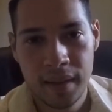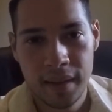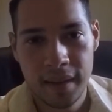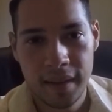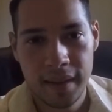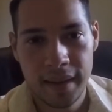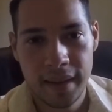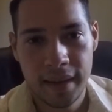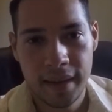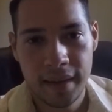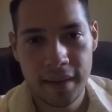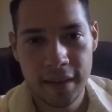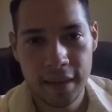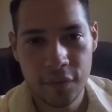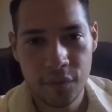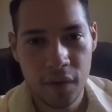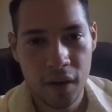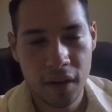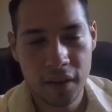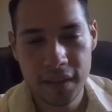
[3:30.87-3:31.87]
And as
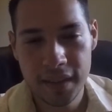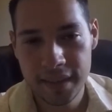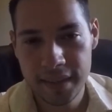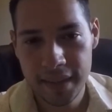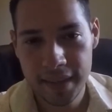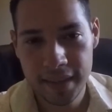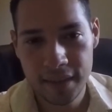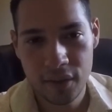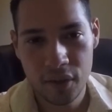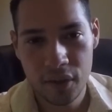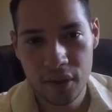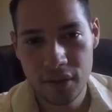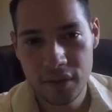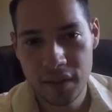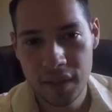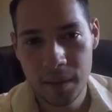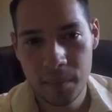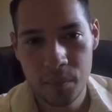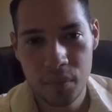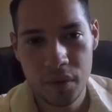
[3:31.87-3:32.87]
far as the
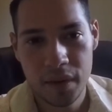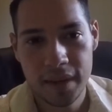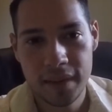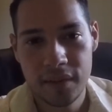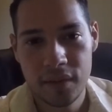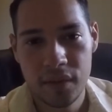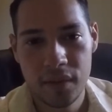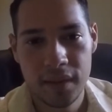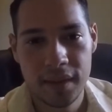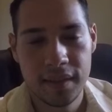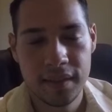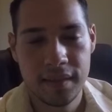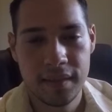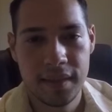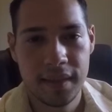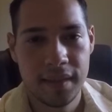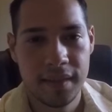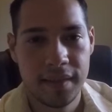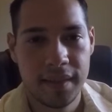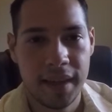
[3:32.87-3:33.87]
technology, I'm pretty sure it's
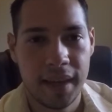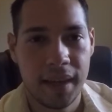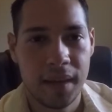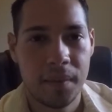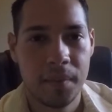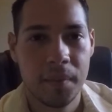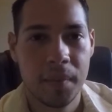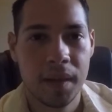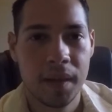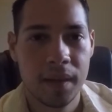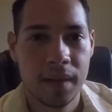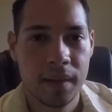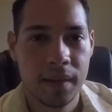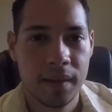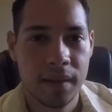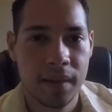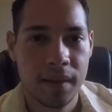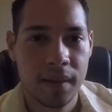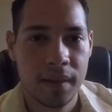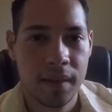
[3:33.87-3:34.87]
the same.
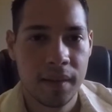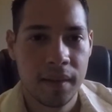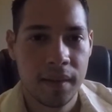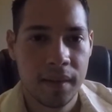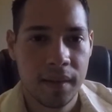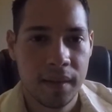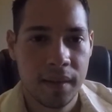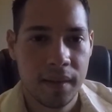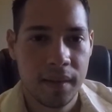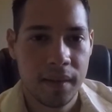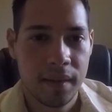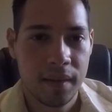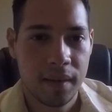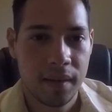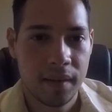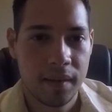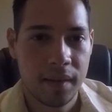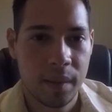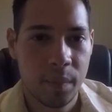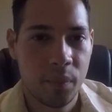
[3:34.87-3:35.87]

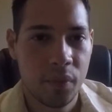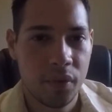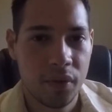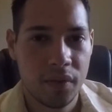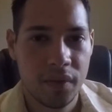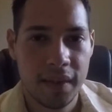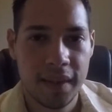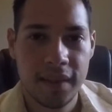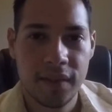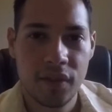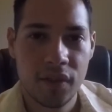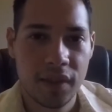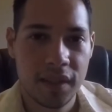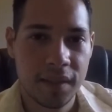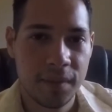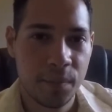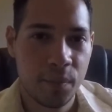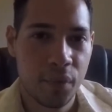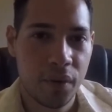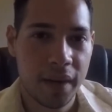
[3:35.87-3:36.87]
The procedure is
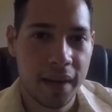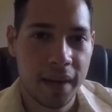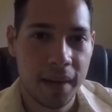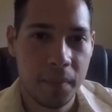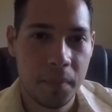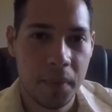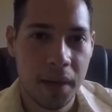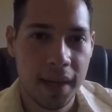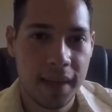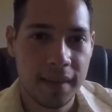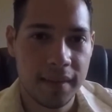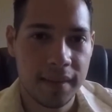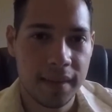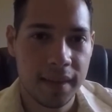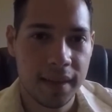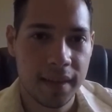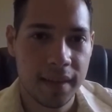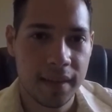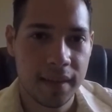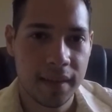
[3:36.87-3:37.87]
pretty
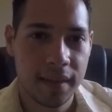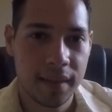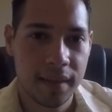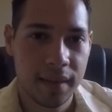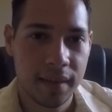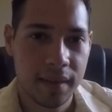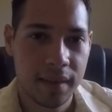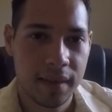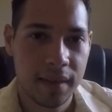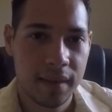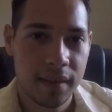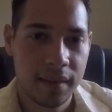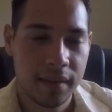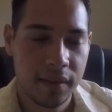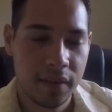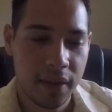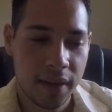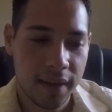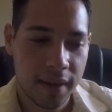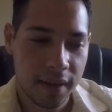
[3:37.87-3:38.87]
basic.
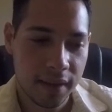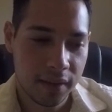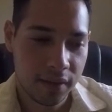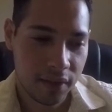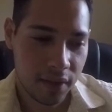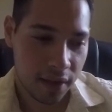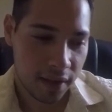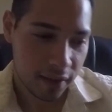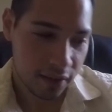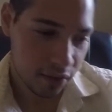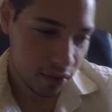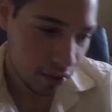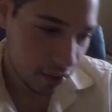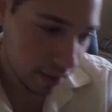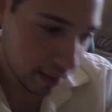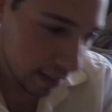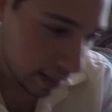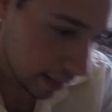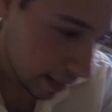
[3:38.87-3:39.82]
The doctor that I